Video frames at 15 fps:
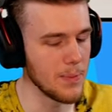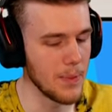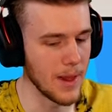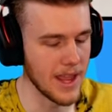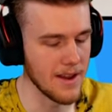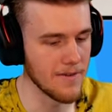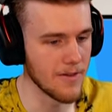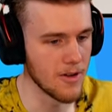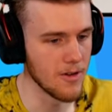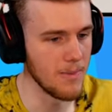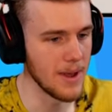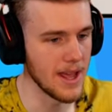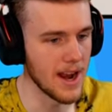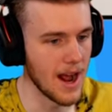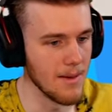play for a
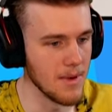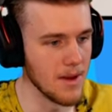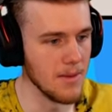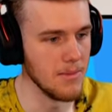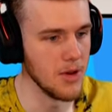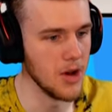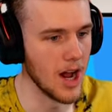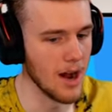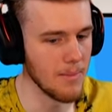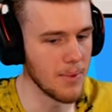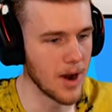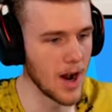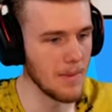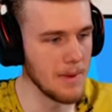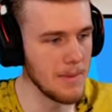bit. I'm going to mute up,
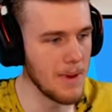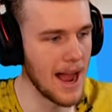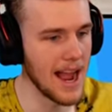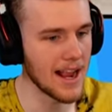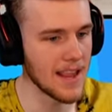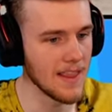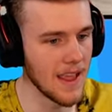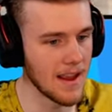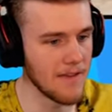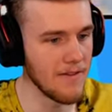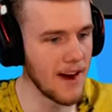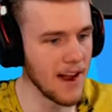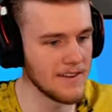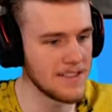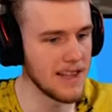but I'll be back in like
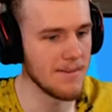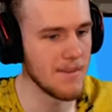five, ten